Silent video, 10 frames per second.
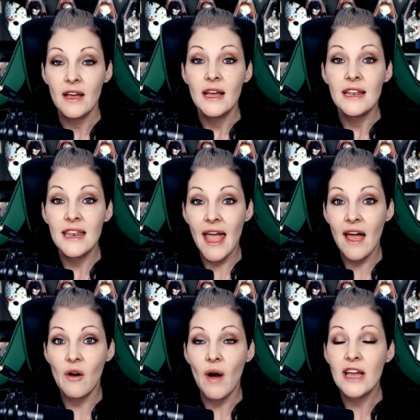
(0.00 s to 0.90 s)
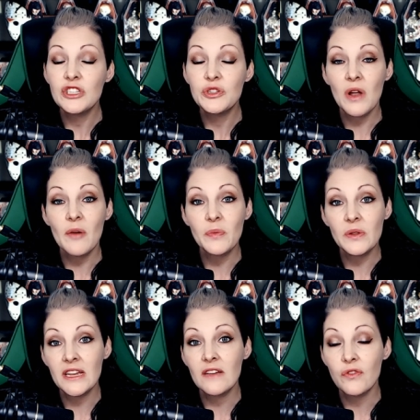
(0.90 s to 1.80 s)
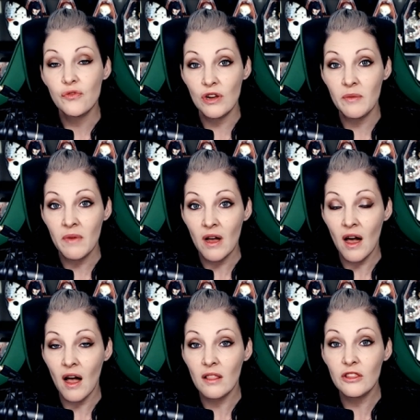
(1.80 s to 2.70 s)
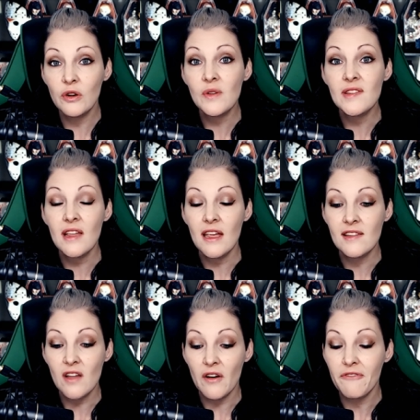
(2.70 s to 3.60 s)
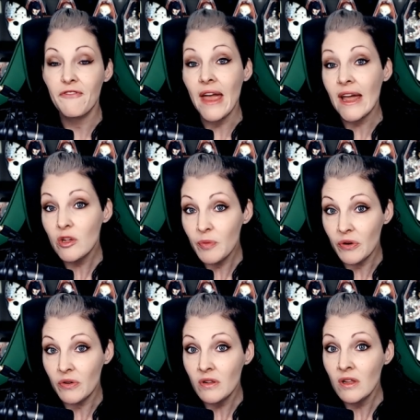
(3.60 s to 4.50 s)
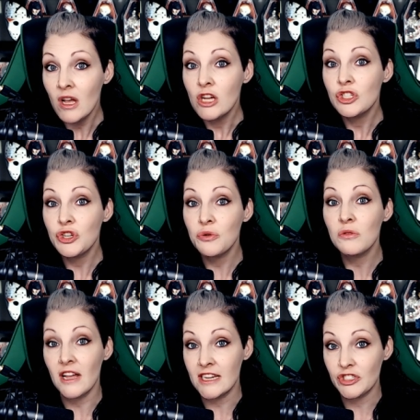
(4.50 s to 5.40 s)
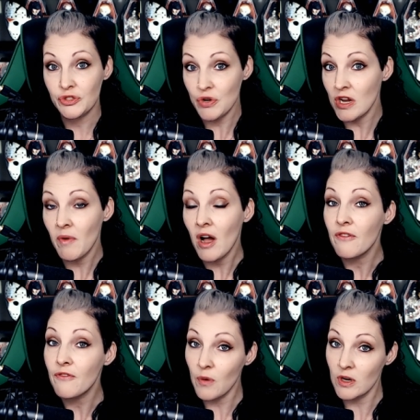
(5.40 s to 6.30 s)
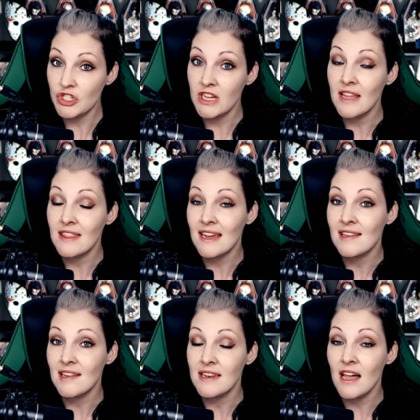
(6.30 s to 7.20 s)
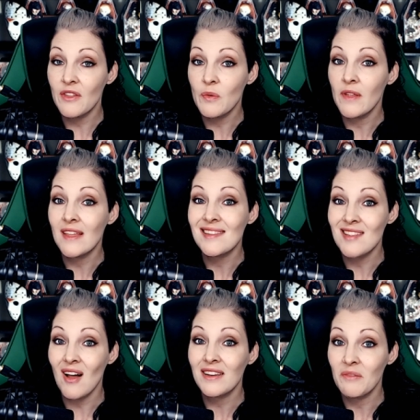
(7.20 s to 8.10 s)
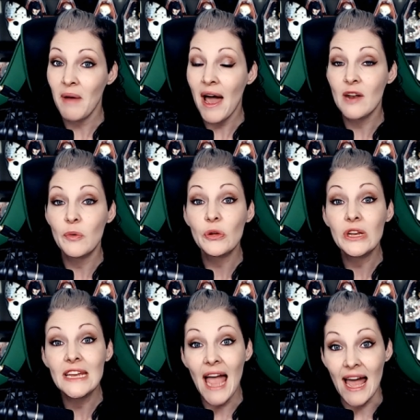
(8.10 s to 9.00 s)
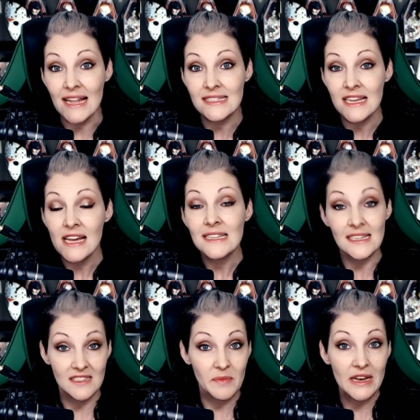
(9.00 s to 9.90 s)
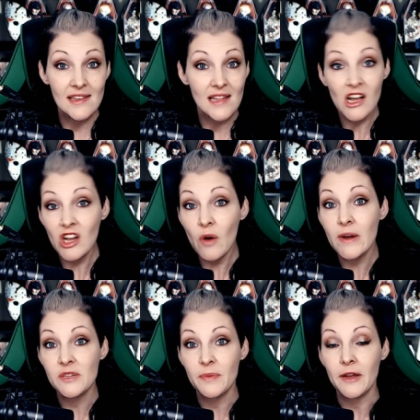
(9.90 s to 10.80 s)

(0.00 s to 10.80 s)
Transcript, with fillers: Now, I do not believe Stream uh, Loots is available to Lightstream. Unfortunately, I think it's another one that's not compatible yet. Doesn't mean it's not going to be,